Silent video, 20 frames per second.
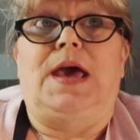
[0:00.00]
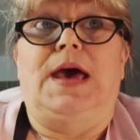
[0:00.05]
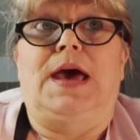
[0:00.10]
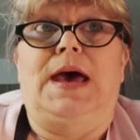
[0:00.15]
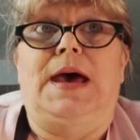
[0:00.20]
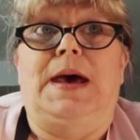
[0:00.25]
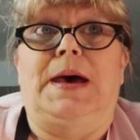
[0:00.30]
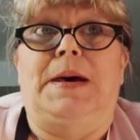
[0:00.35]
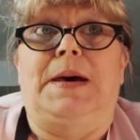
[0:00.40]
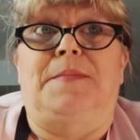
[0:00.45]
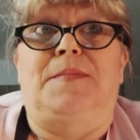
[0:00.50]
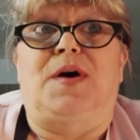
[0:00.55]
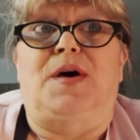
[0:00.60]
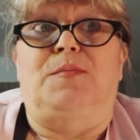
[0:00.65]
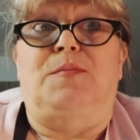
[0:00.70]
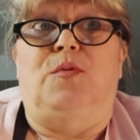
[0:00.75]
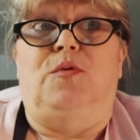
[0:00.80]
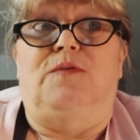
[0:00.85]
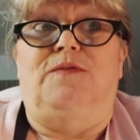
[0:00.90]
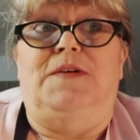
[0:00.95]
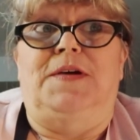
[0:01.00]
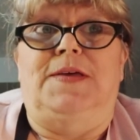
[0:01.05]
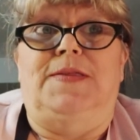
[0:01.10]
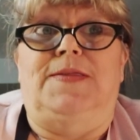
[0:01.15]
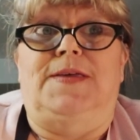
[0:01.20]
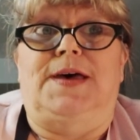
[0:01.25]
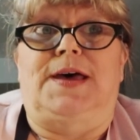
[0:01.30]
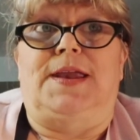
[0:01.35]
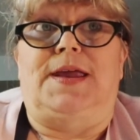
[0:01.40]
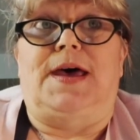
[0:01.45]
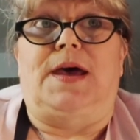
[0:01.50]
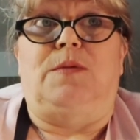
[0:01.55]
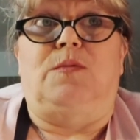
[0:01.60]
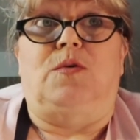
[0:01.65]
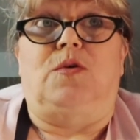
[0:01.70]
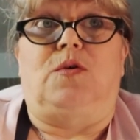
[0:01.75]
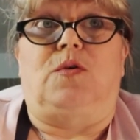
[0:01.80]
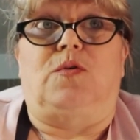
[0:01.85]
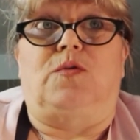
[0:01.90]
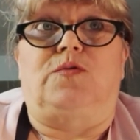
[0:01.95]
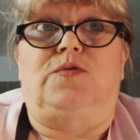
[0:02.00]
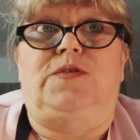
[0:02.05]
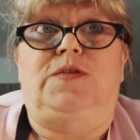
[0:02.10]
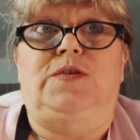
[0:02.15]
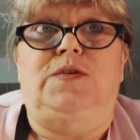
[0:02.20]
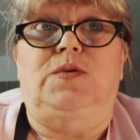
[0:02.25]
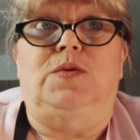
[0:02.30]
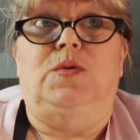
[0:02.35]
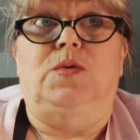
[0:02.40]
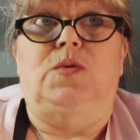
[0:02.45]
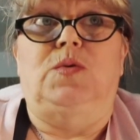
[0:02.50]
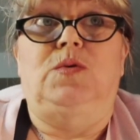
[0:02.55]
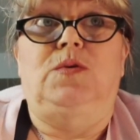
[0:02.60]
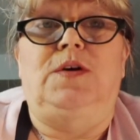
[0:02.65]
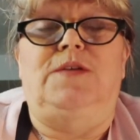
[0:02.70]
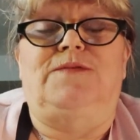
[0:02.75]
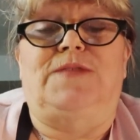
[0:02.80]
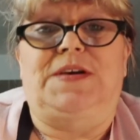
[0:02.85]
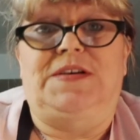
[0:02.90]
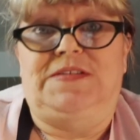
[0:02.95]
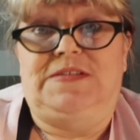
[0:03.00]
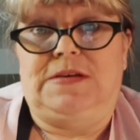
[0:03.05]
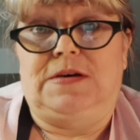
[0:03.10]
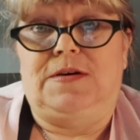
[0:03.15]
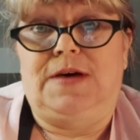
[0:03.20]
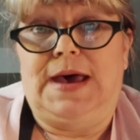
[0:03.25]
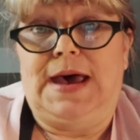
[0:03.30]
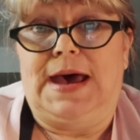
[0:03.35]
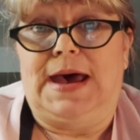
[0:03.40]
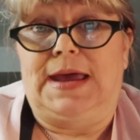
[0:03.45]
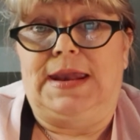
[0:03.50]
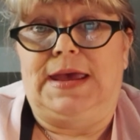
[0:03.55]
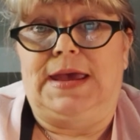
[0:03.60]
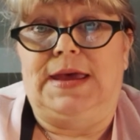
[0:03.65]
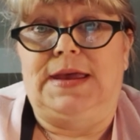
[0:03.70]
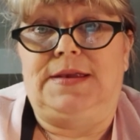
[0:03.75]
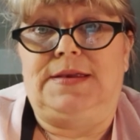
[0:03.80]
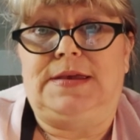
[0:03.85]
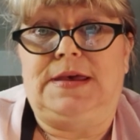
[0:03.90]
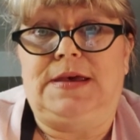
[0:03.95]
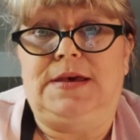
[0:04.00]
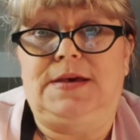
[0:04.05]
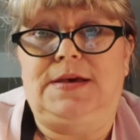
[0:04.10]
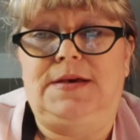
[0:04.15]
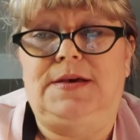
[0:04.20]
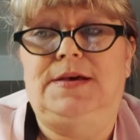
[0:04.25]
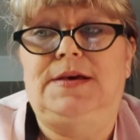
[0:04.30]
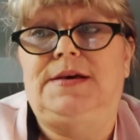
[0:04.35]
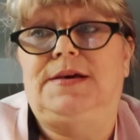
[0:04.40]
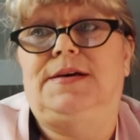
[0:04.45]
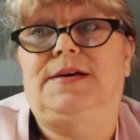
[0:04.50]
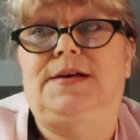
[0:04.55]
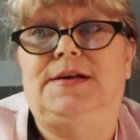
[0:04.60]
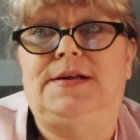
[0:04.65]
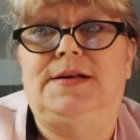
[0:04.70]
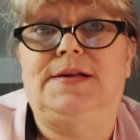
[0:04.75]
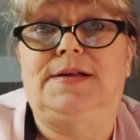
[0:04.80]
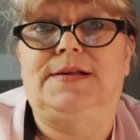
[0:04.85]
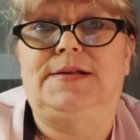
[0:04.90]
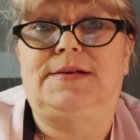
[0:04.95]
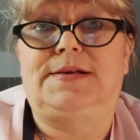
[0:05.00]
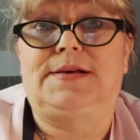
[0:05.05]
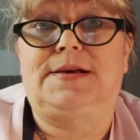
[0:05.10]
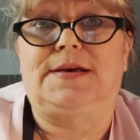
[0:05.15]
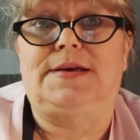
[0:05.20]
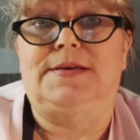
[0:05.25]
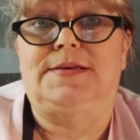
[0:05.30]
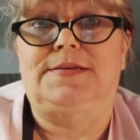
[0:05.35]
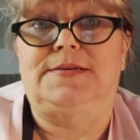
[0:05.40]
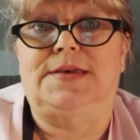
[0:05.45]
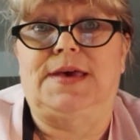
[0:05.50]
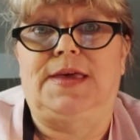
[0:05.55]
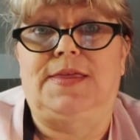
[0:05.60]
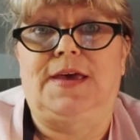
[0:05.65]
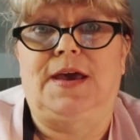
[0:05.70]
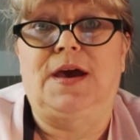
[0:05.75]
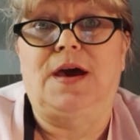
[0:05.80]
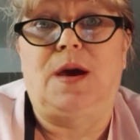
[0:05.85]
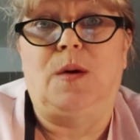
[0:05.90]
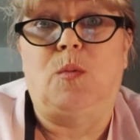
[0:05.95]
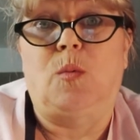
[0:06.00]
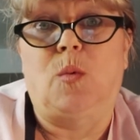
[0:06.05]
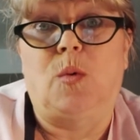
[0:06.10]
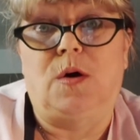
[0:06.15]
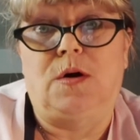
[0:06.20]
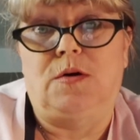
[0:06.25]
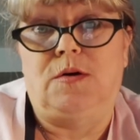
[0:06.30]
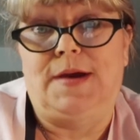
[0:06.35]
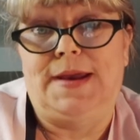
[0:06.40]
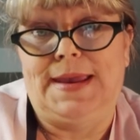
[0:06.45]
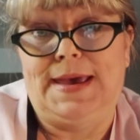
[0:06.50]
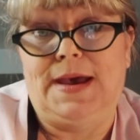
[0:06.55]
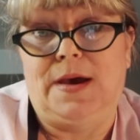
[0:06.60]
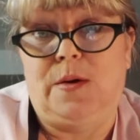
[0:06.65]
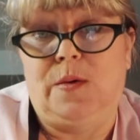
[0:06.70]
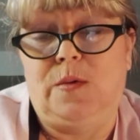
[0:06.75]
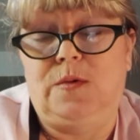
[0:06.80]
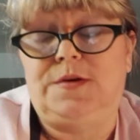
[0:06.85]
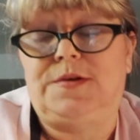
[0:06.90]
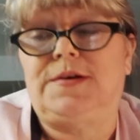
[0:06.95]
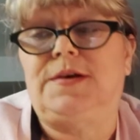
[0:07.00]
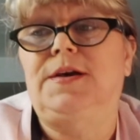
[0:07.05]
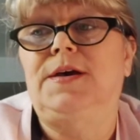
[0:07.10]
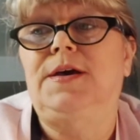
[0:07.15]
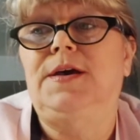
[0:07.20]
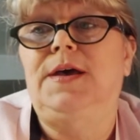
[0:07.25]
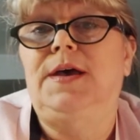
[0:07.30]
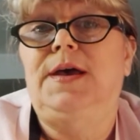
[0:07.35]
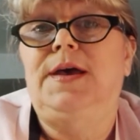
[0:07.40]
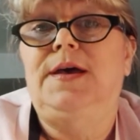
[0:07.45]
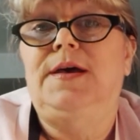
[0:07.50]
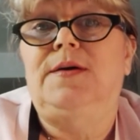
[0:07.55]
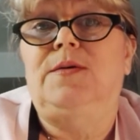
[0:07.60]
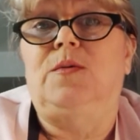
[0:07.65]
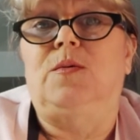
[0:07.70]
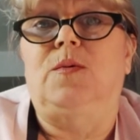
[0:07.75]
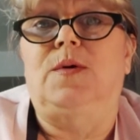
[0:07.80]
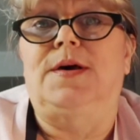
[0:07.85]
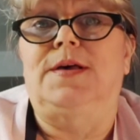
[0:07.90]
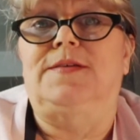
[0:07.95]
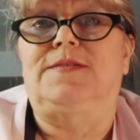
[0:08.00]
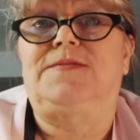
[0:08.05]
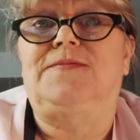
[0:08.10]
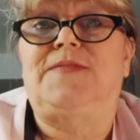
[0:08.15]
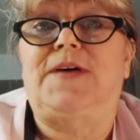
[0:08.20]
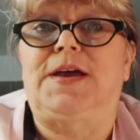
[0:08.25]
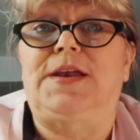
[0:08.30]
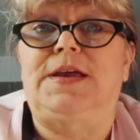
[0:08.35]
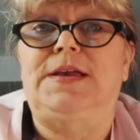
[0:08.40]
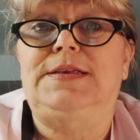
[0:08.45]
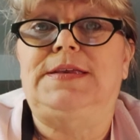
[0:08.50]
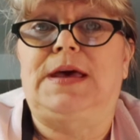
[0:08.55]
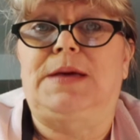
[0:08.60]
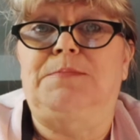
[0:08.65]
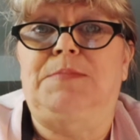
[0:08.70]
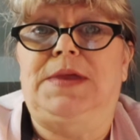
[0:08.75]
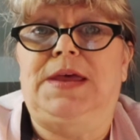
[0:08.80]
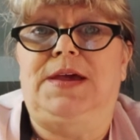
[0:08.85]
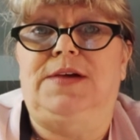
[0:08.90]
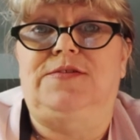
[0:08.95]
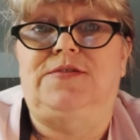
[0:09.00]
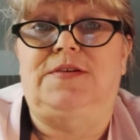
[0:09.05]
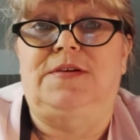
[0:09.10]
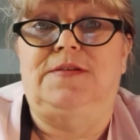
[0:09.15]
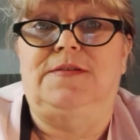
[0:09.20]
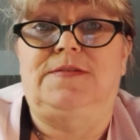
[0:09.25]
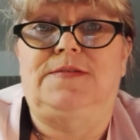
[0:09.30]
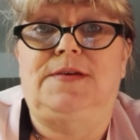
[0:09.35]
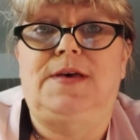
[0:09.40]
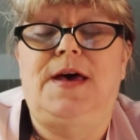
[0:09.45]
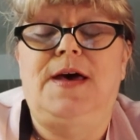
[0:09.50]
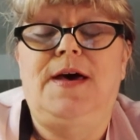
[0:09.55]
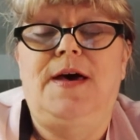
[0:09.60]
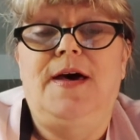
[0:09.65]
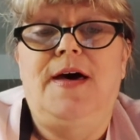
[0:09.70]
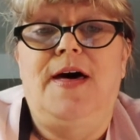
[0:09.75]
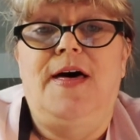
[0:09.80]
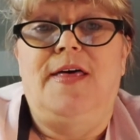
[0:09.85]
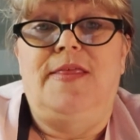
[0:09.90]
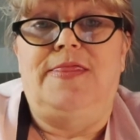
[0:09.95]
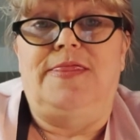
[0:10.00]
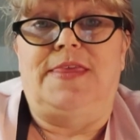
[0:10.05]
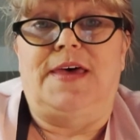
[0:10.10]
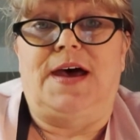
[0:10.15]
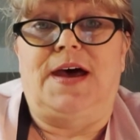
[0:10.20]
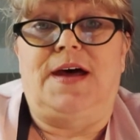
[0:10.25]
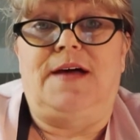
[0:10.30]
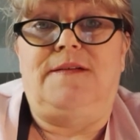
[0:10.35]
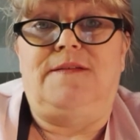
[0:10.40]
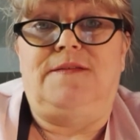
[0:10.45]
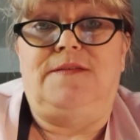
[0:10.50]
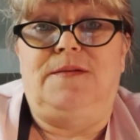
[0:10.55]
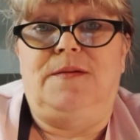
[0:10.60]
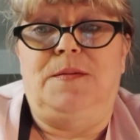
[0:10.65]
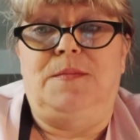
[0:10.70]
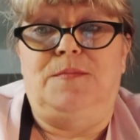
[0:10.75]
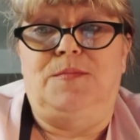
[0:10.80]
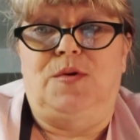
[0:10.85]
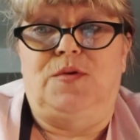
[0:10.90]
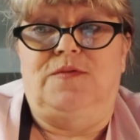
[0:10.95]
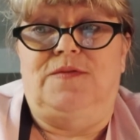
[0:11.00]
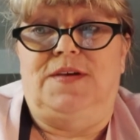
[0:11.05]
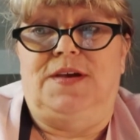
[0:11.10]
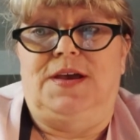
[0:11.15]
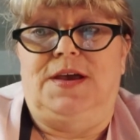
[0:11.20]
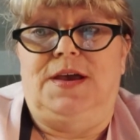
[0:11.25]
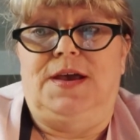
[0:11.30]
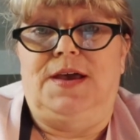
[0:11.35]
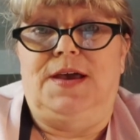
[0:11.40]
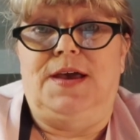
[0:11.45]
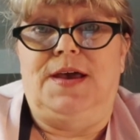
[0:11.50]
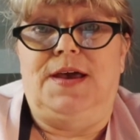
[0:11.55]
A movie that I will go to if I still had it, because I think I wore it out, was Fighting Temptations. That movie,